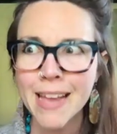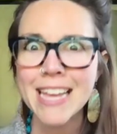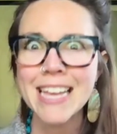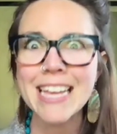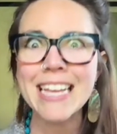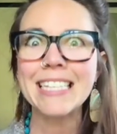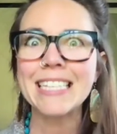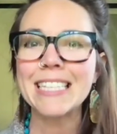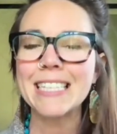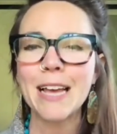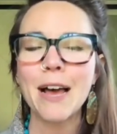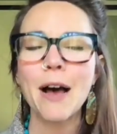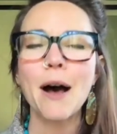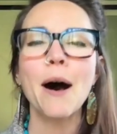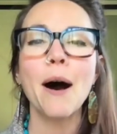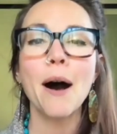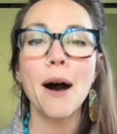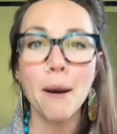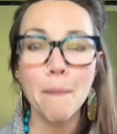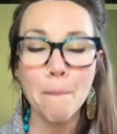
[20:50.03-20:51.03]
It's
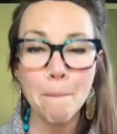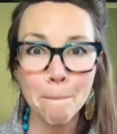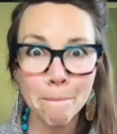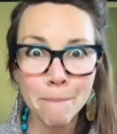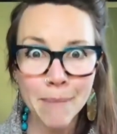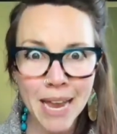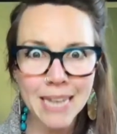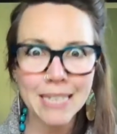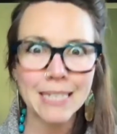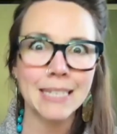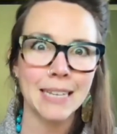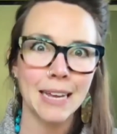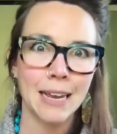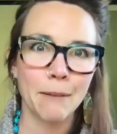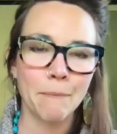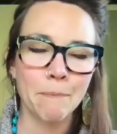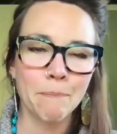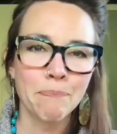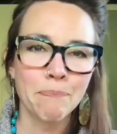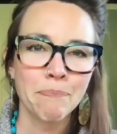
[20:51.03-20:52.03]

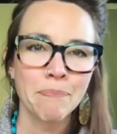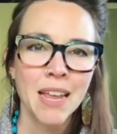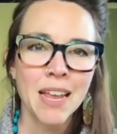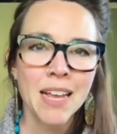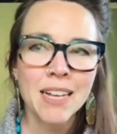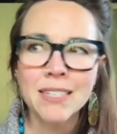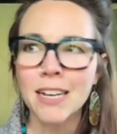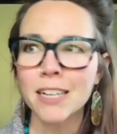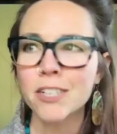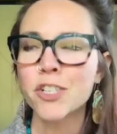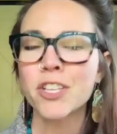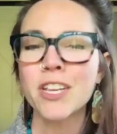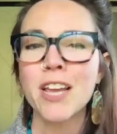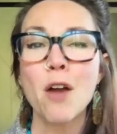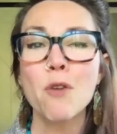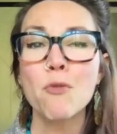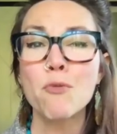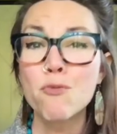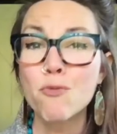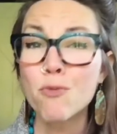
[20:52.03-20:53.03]
amazing. It's actually
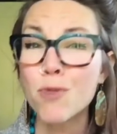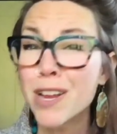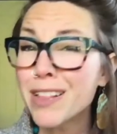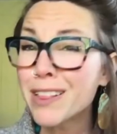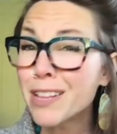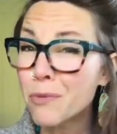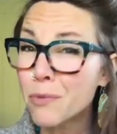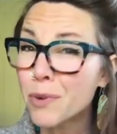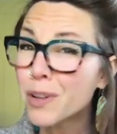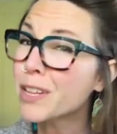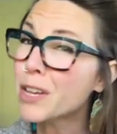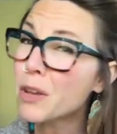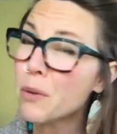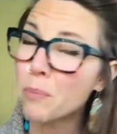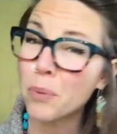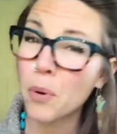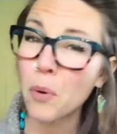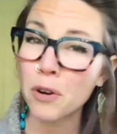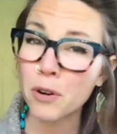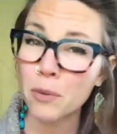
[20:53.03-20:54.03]
a really, really
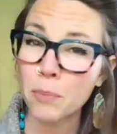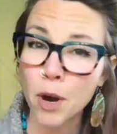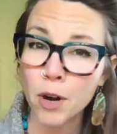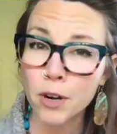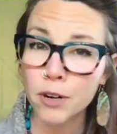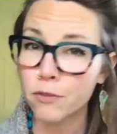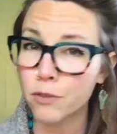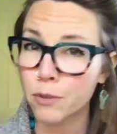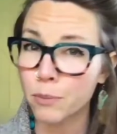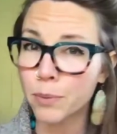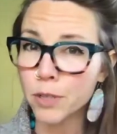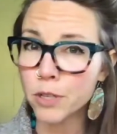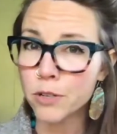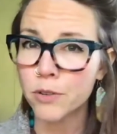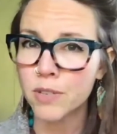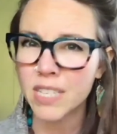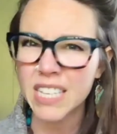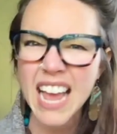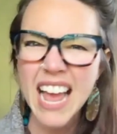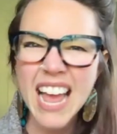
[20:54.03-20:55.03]
important part of the
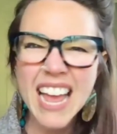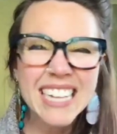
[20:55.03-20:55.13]
blues.